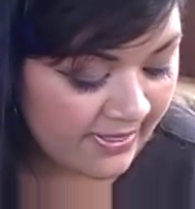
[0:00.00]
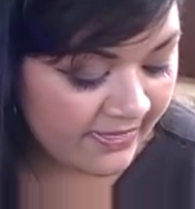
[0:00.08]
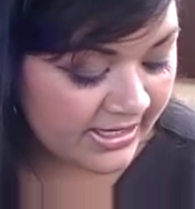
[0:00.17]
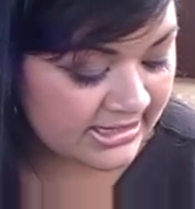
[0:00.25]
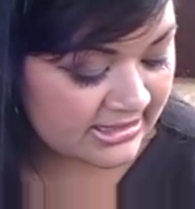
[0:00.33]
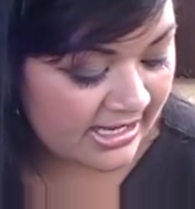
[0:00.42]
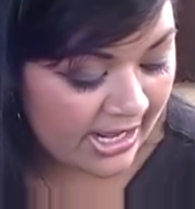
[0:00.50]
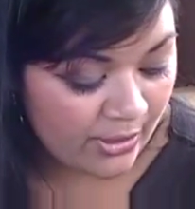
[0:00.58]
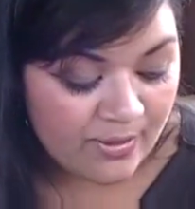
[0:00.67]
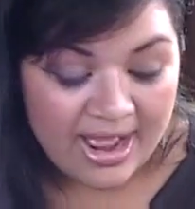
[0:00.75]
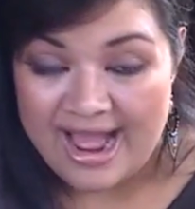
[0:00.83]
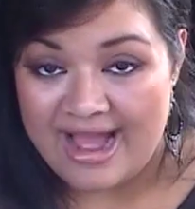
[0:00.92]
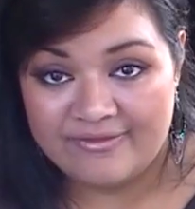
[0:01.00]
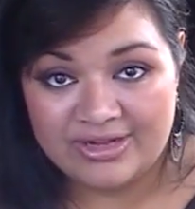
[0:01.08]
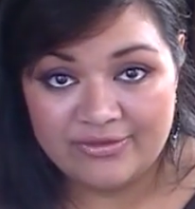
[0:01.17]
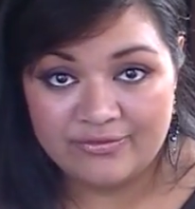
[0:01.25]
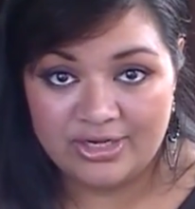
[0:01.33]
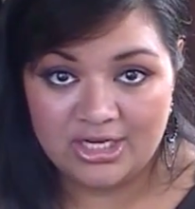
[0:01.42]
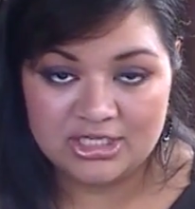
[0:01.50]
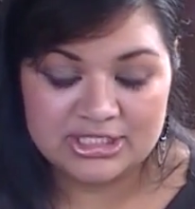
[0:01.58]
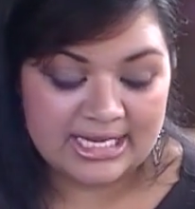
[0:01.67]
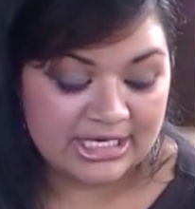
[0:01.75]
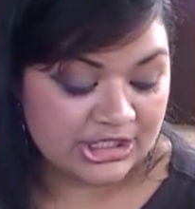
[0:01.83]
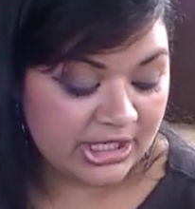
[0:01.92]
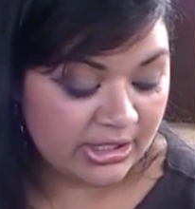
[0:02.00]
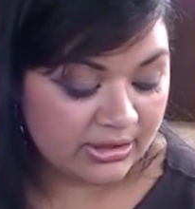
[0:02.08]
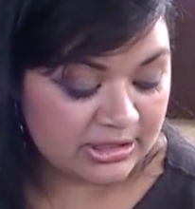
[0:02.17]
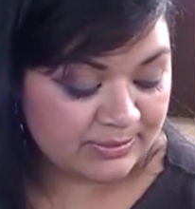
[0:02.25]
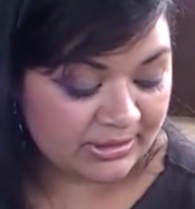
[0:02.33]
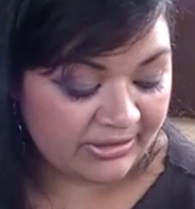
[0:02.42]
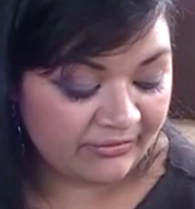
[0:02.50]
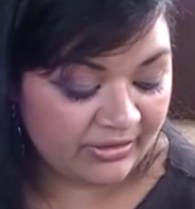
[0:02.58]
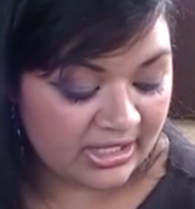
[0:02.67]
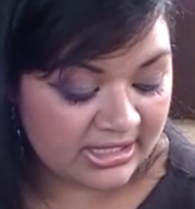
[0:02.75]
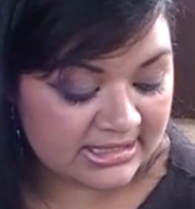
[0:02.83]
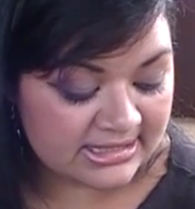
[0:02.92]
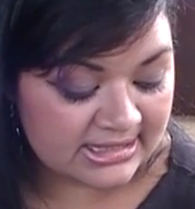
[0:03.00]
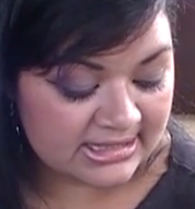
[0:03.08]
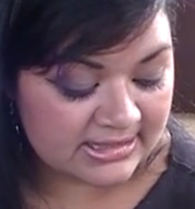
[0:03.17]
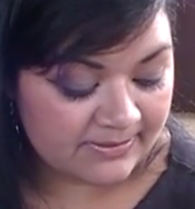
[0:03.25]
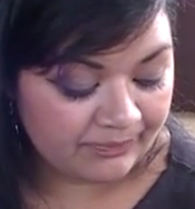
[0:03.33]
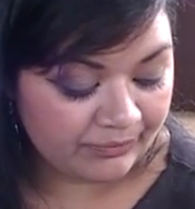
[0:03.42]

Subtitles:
I don't have any Veluxe eyeshadows, but the Veluxe is